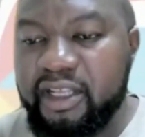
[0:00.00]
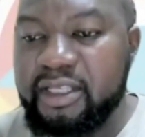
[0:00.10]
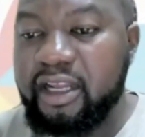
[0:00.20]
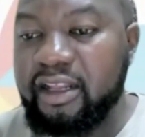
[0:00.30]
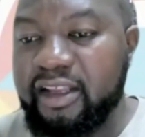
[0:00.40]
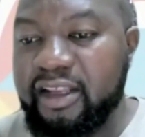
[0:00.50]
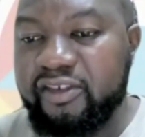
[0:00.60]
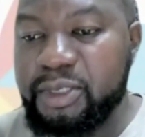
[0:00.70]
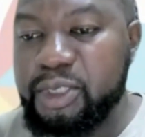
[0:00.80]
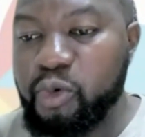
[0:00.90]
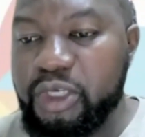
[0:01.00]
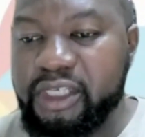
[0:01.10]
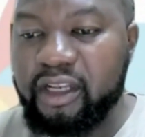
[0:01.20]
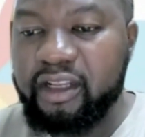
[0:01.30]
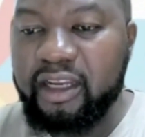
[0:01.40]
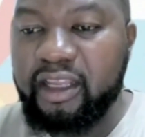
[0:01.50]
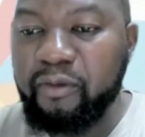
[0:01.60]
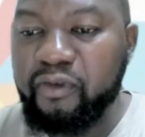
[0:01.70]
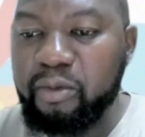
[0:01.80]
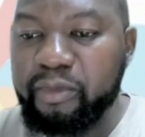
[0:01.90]
see there's another interesting question that
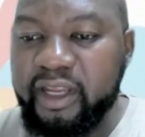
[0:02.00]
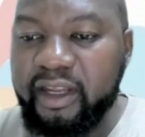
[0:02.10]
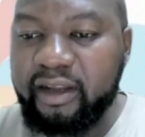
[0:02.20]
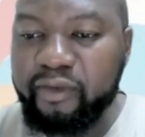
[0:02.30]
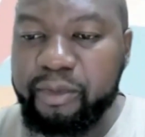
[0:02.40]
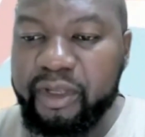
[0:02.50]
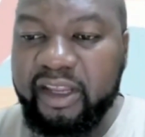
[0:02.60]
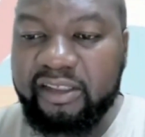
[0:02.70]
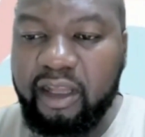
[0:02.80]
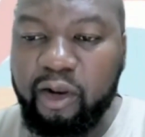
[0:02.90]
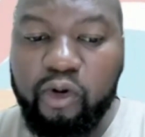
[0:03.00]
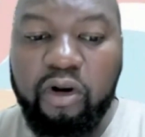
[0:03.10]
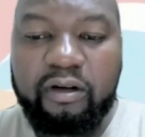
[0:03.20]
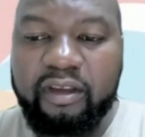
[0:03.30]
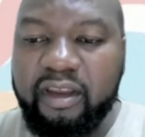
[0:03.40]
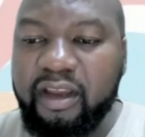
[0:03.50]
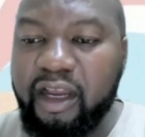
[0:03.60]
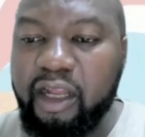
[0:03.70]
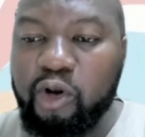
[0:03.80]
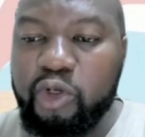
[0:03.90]
came from the guest. I'll
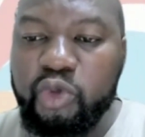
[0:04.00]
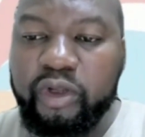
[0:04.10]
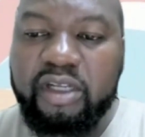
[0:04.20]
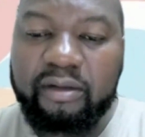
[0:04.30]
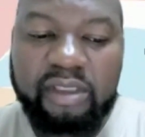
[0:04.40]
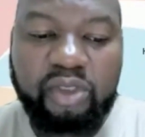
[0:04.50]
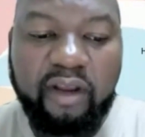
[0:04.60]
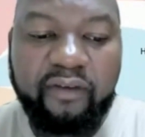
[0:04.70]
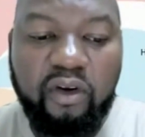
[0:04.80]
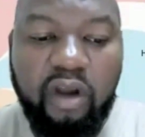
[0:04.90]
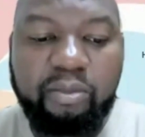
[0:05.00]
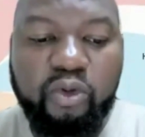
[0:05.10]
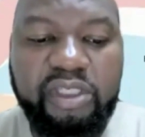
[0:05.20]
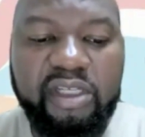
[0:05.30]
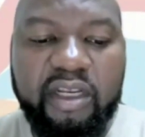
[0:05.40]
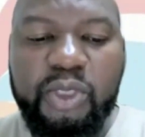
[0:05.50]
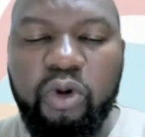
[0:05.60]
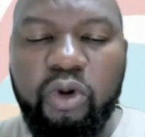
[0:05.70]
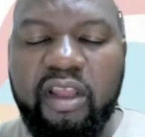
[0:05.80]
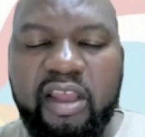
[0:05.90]
go to it. I've just got a follow-up question
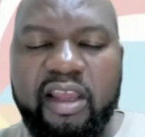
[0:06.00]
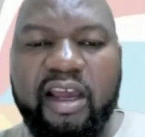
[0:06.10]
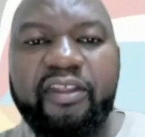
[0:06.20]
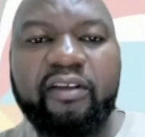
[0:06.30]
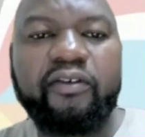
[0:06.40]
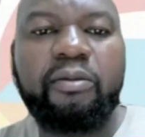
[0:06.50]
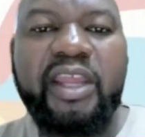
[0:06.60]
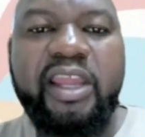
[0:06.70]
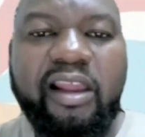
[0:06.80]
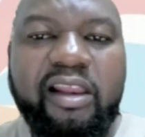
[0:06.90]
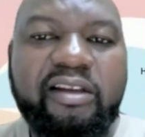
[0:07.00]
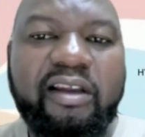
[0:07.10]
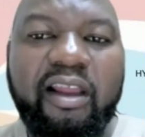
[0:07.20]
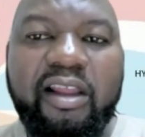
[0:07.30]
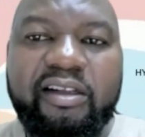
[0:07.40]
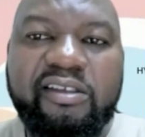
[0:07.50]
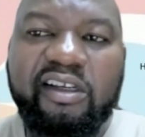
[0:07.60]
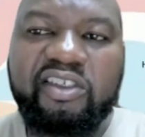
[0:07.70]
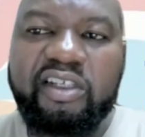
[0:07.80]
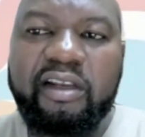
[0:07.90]
as well. I think from the earlier
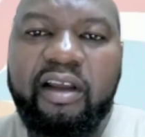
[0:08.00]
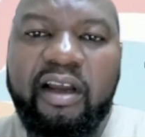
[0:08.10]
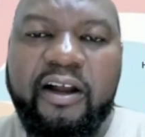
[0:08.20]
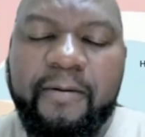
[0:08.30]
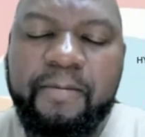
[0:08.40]
discussion,